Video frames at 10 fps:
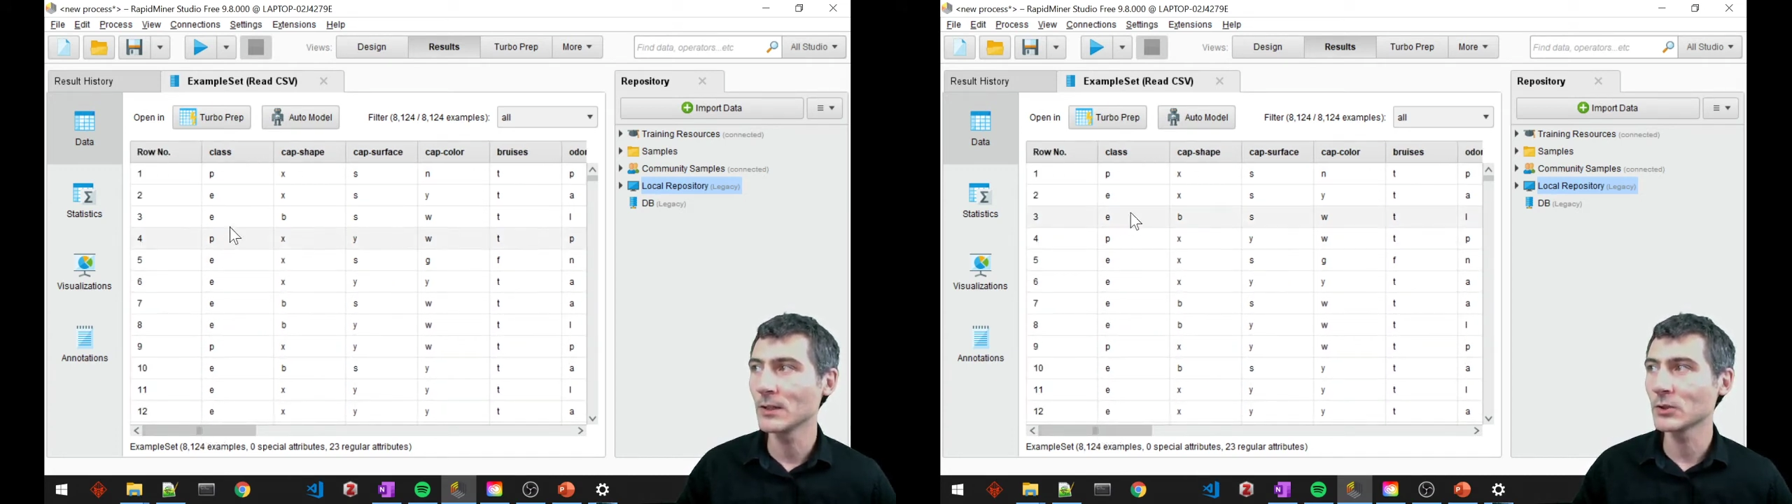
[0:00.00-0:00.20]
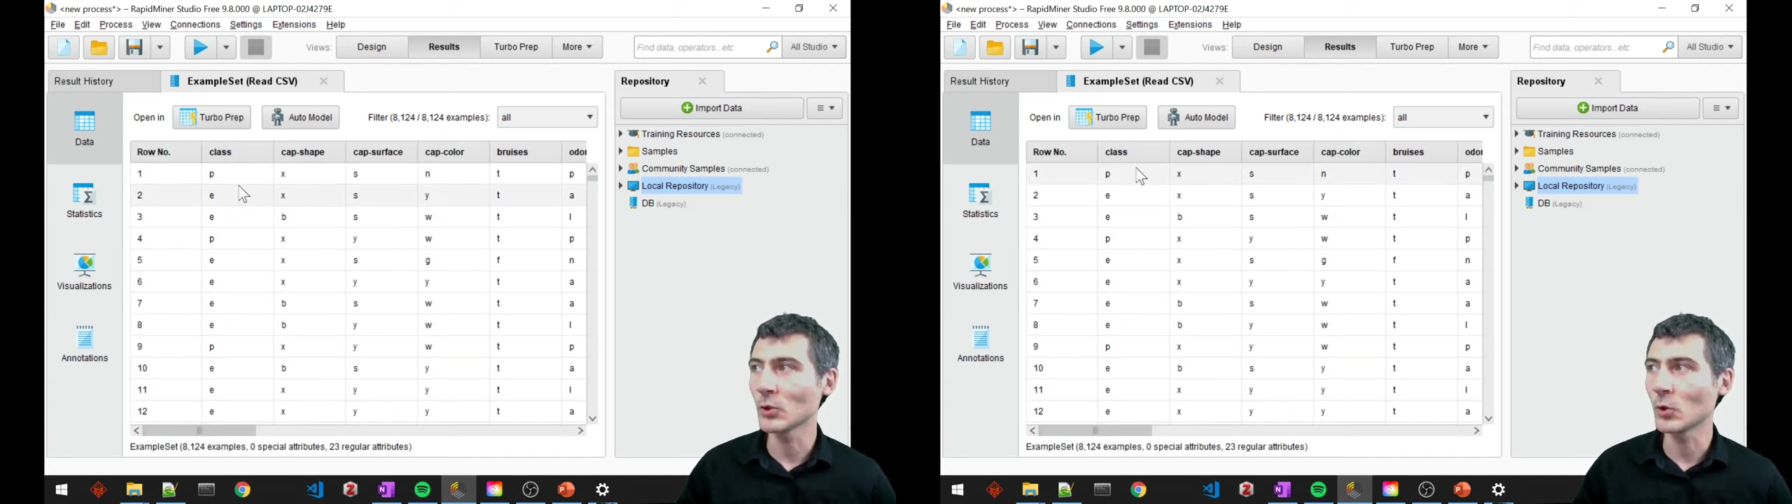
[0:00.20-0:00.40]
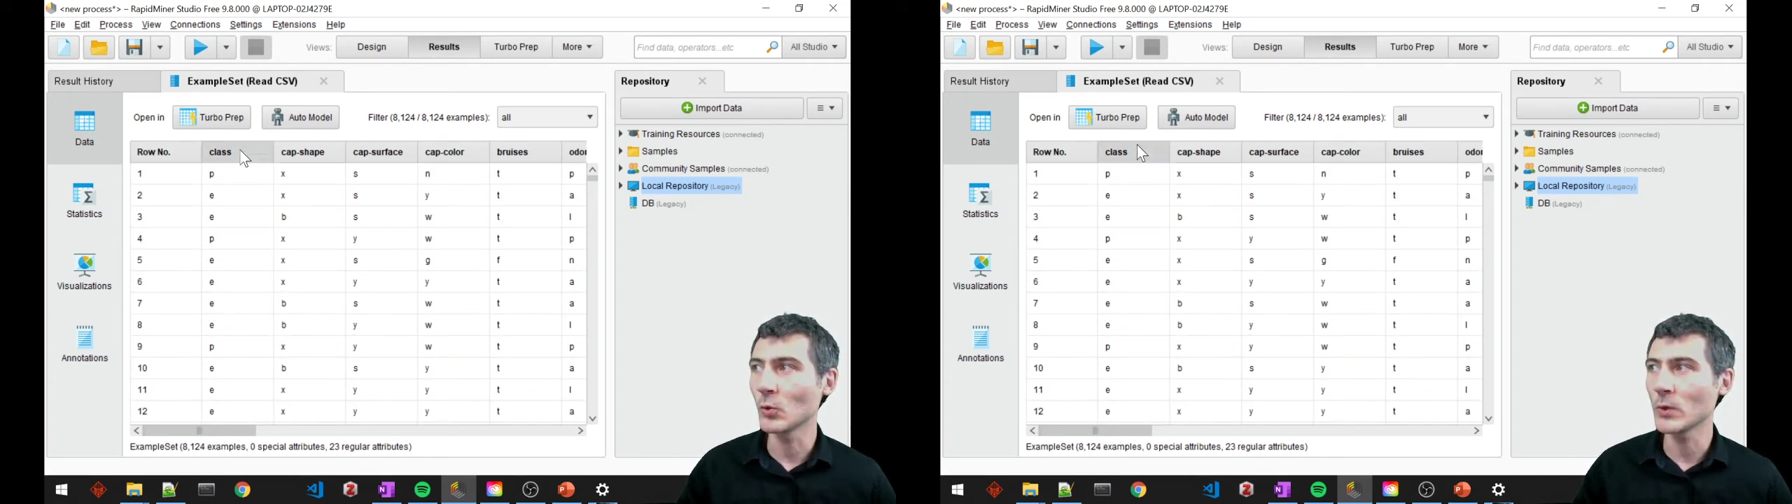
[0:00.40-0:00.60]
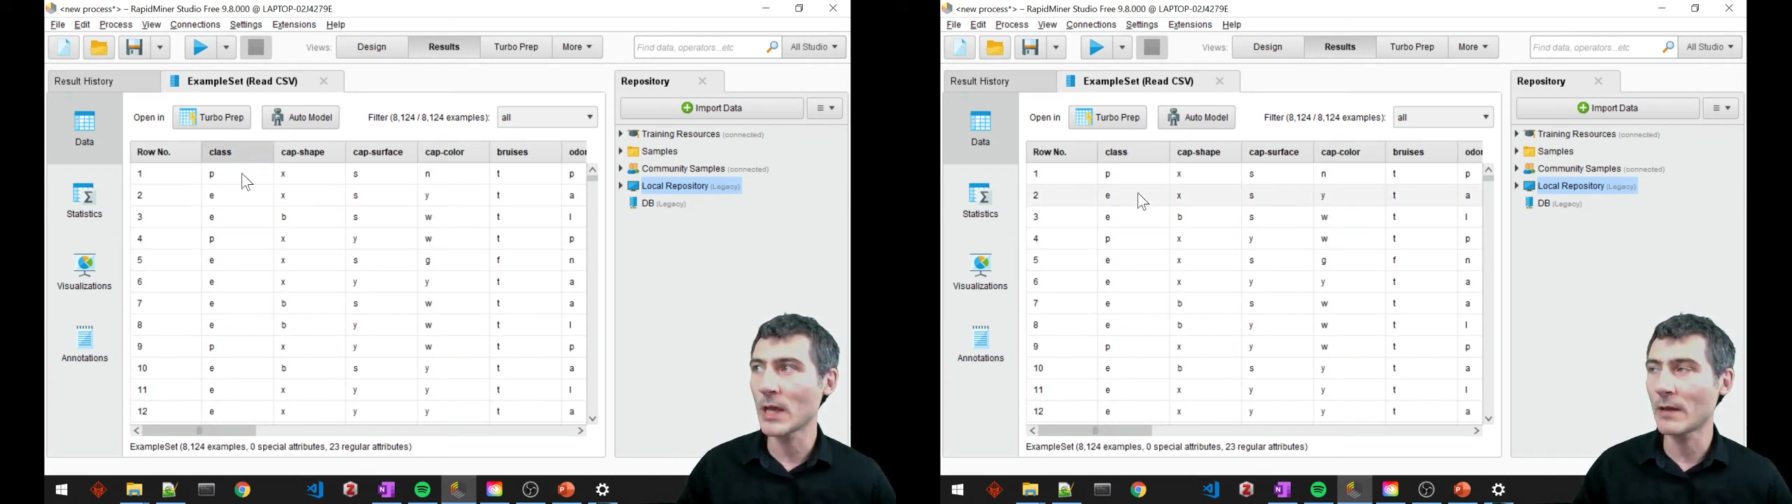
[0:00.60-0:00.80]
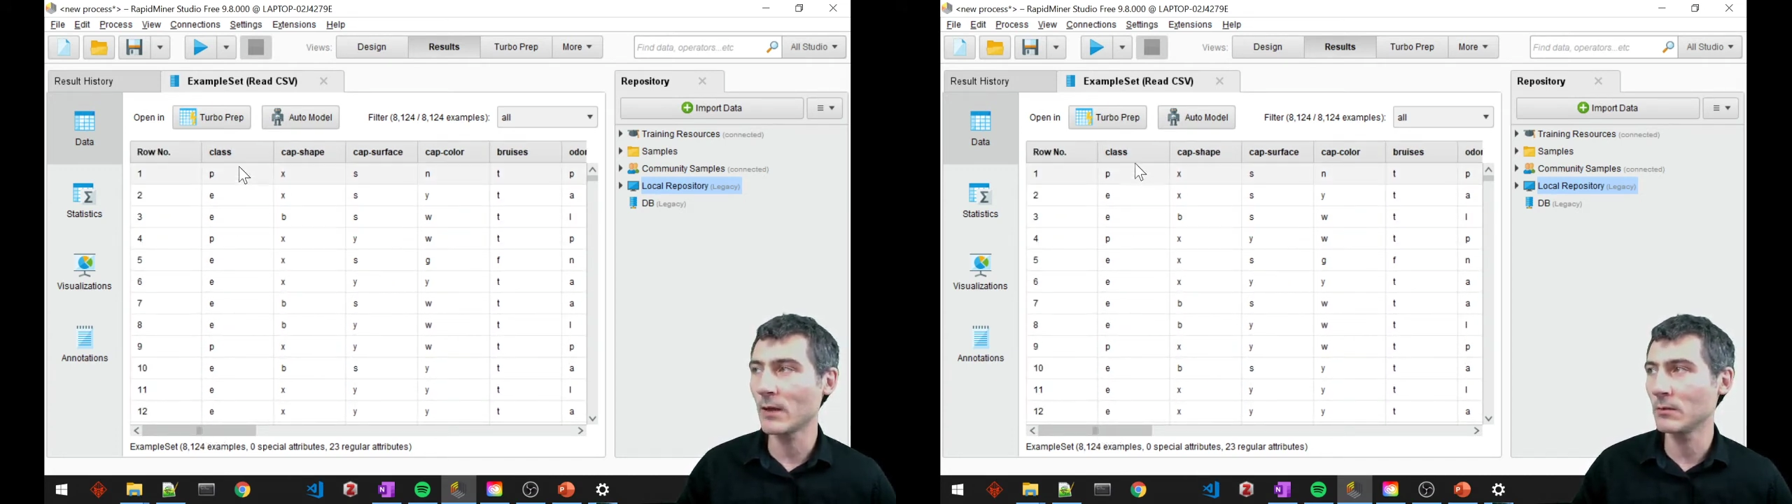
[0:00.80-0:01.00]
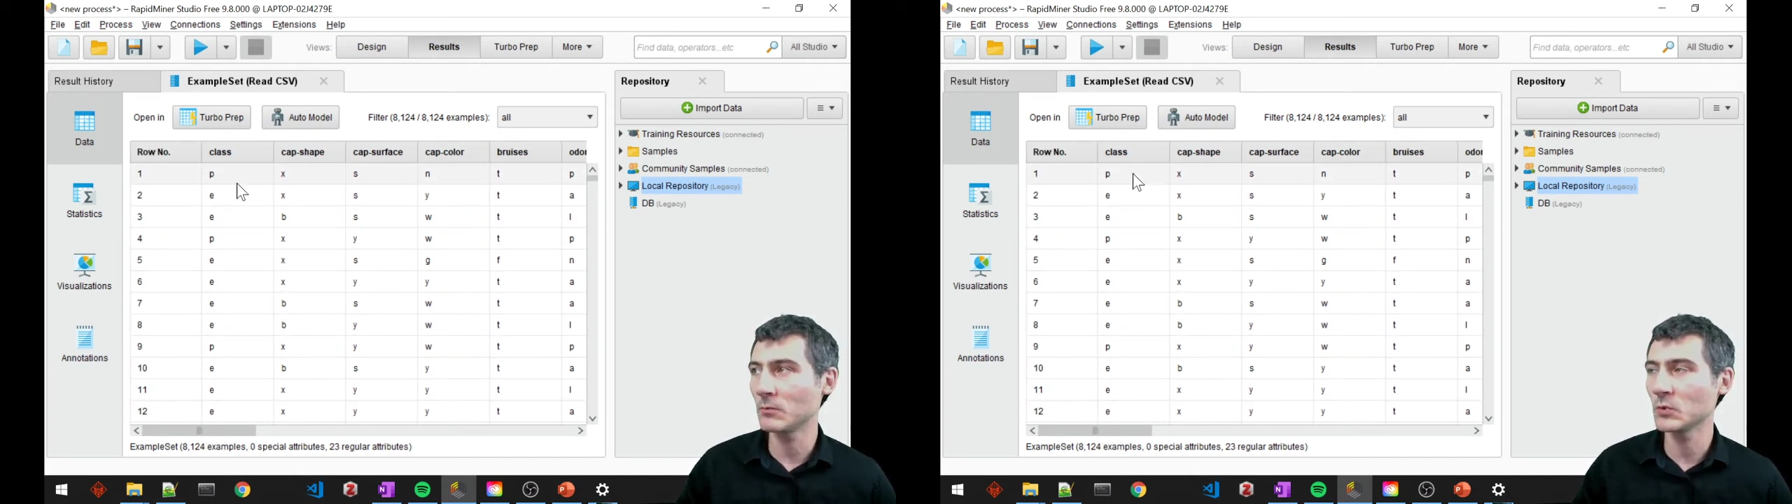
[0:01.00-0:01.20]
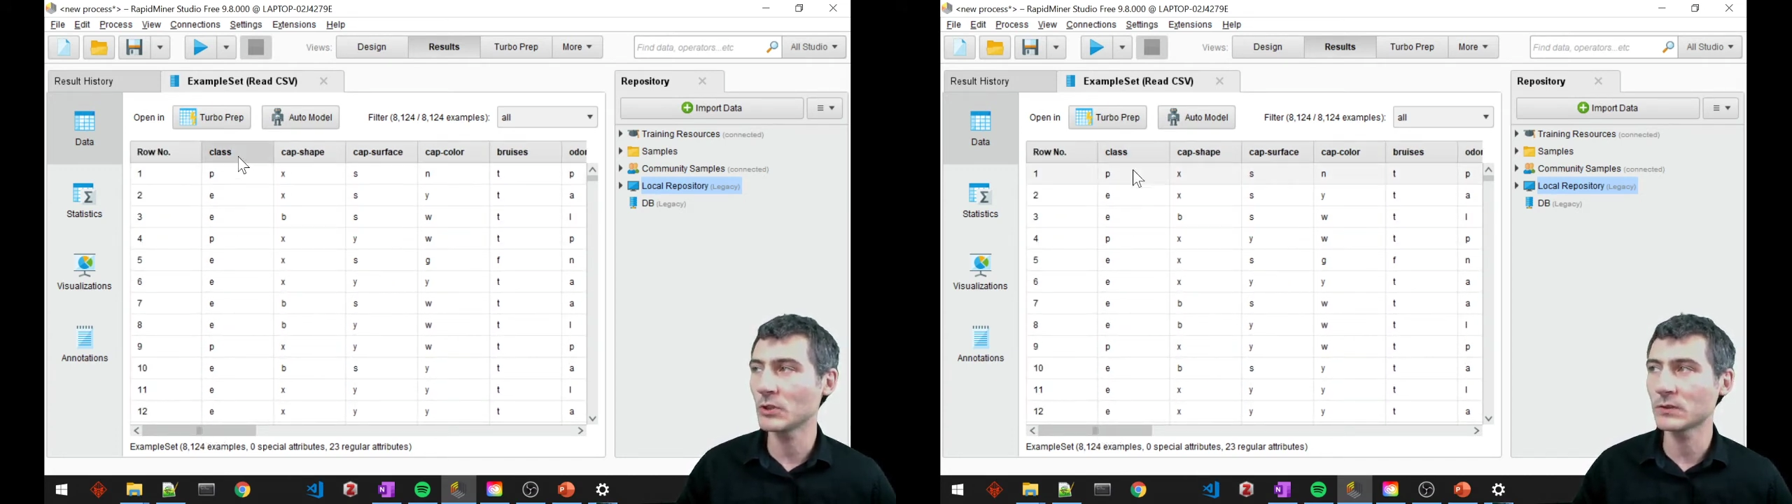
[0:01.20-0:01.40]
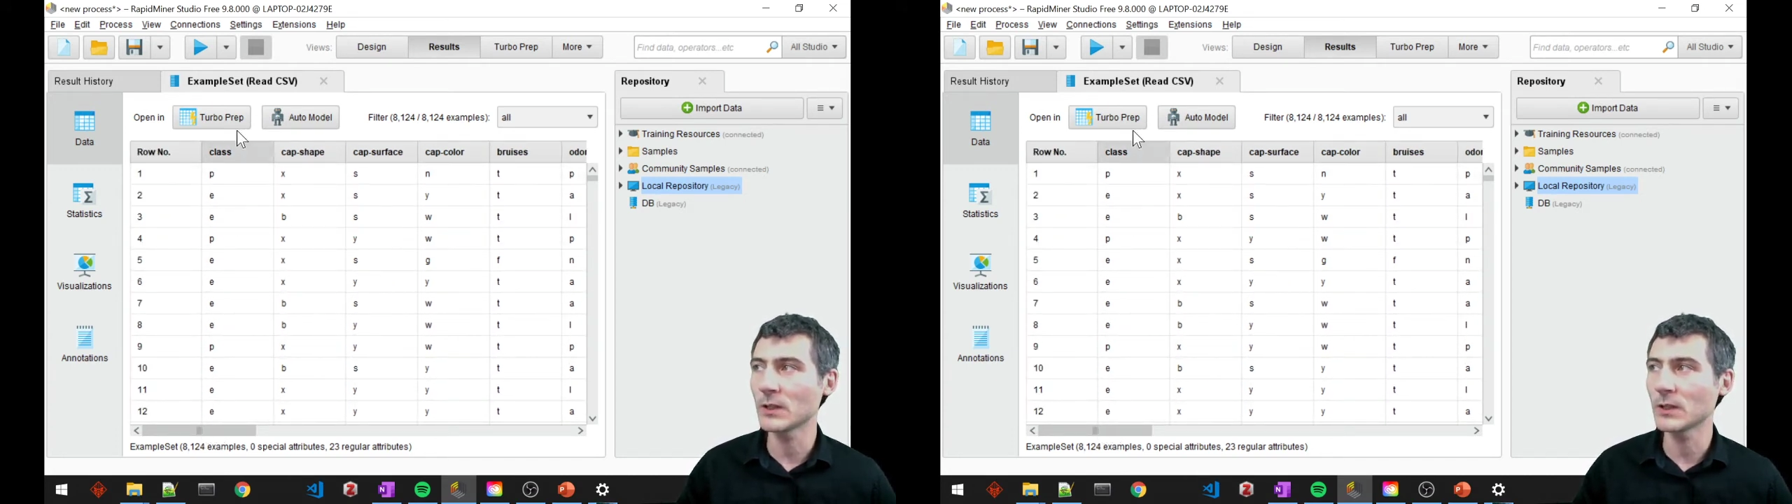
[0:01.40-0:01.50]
So we have just